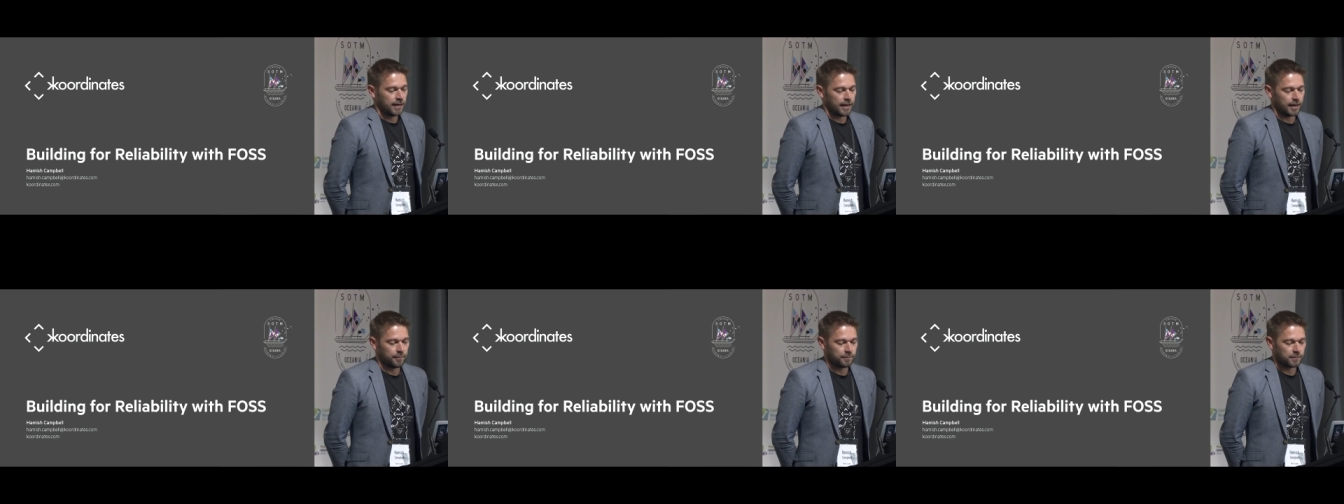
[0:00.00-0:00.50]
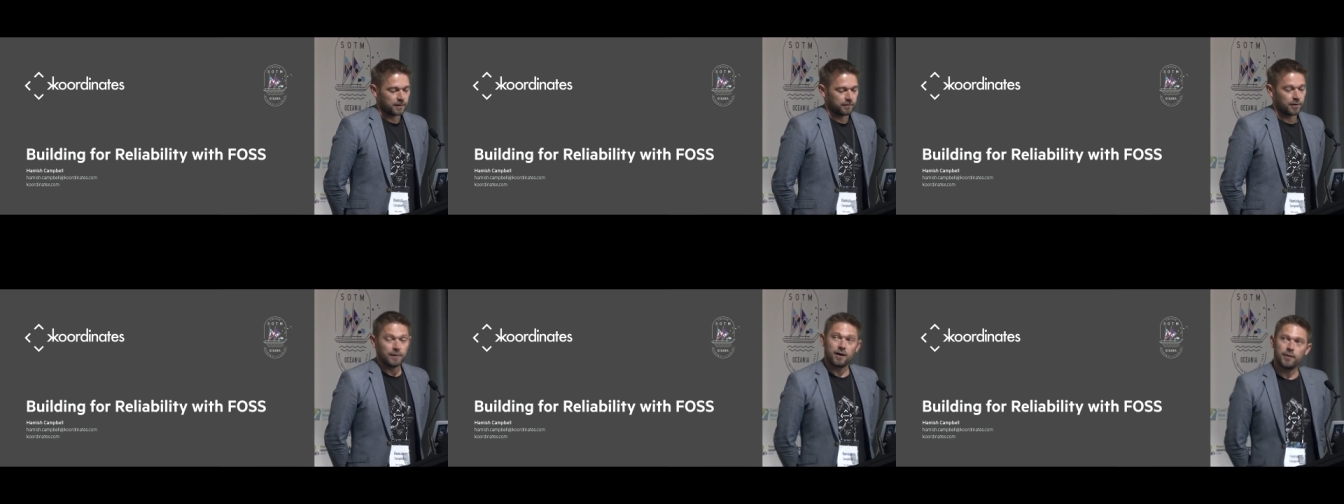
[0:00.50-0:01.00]
um,
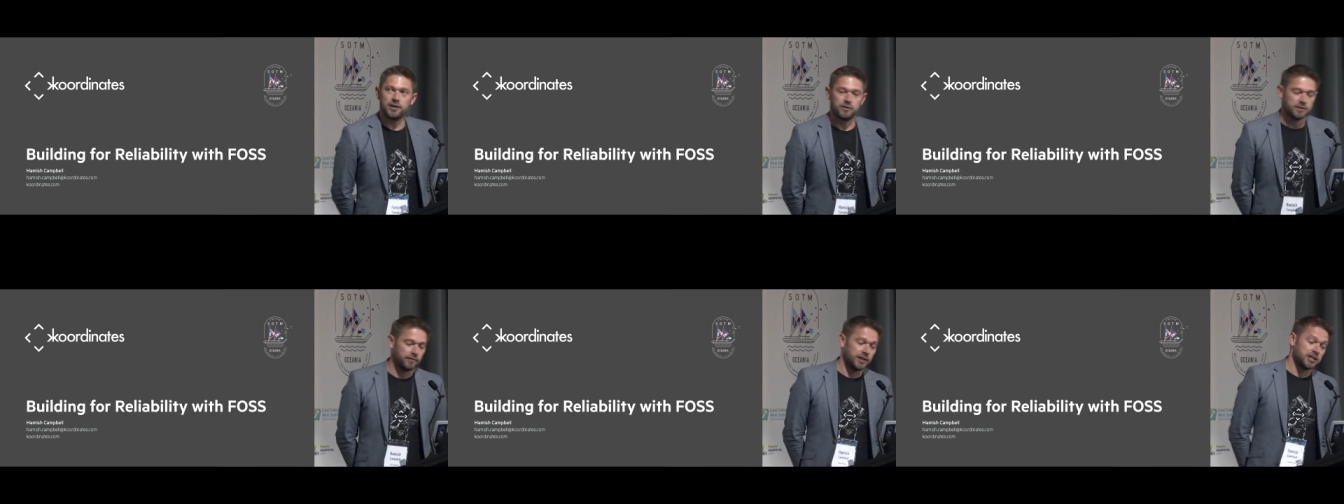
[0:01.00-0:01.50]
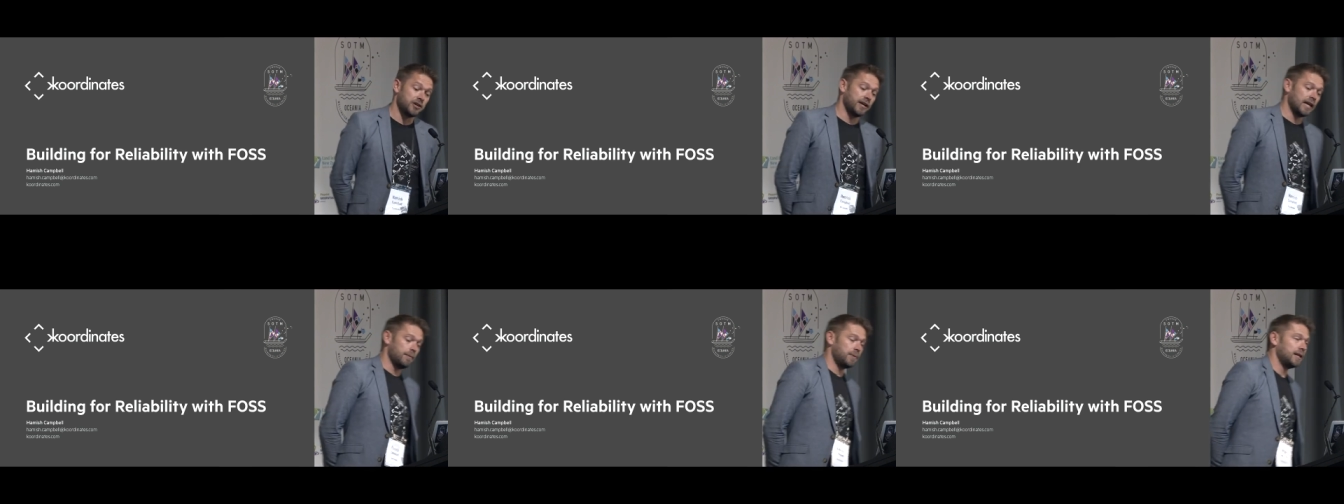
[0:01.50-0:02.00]
from there, I went to a civil
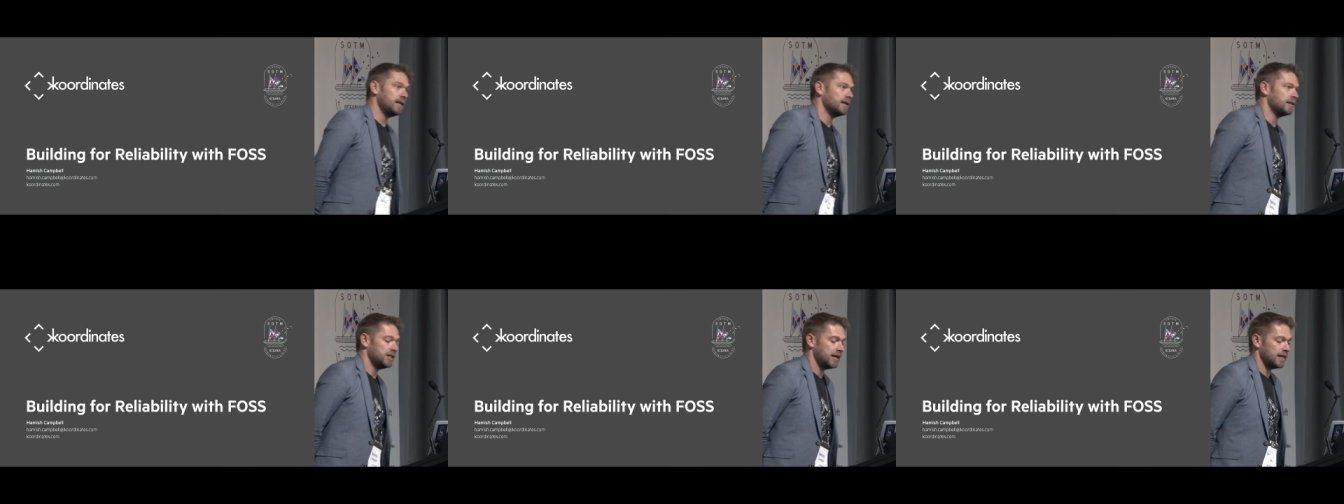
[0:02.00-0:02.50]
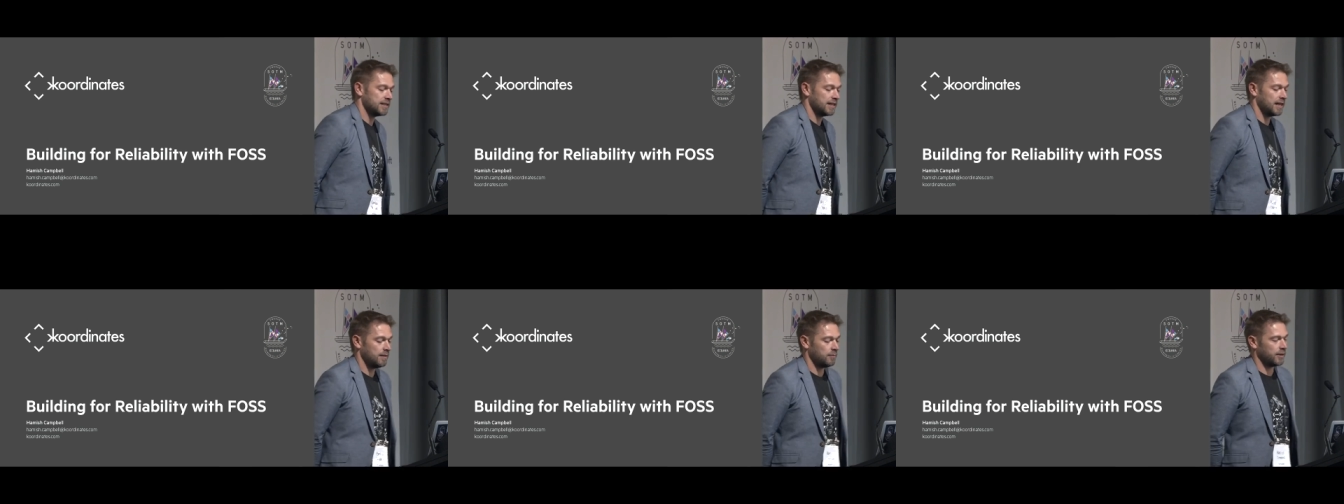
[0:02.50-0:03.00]
engineering company in the GIS
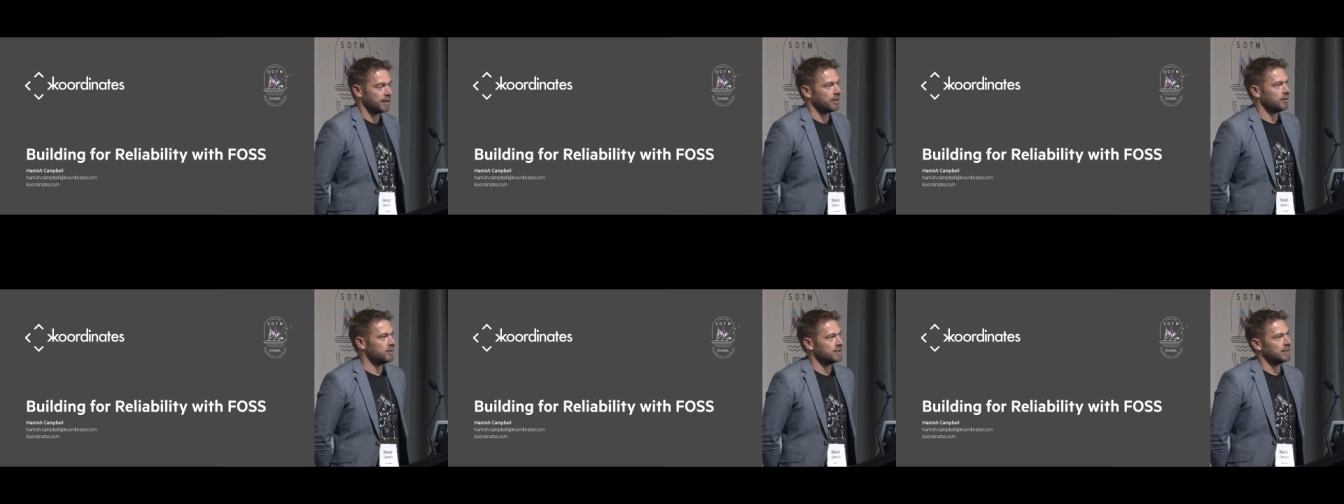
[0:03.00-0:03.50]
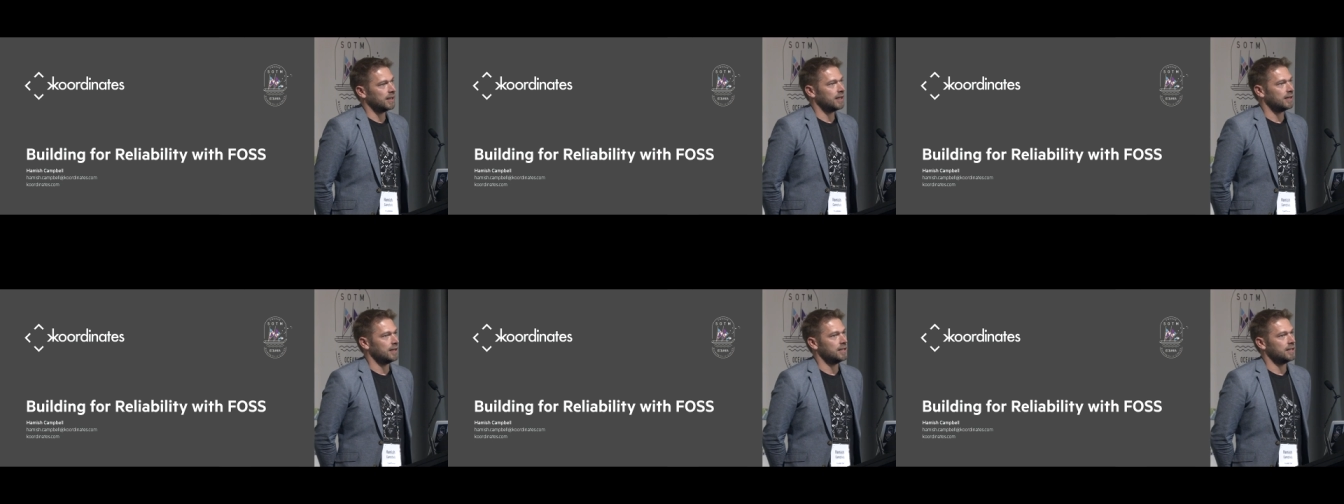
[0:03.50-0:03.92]
team where they were using uh,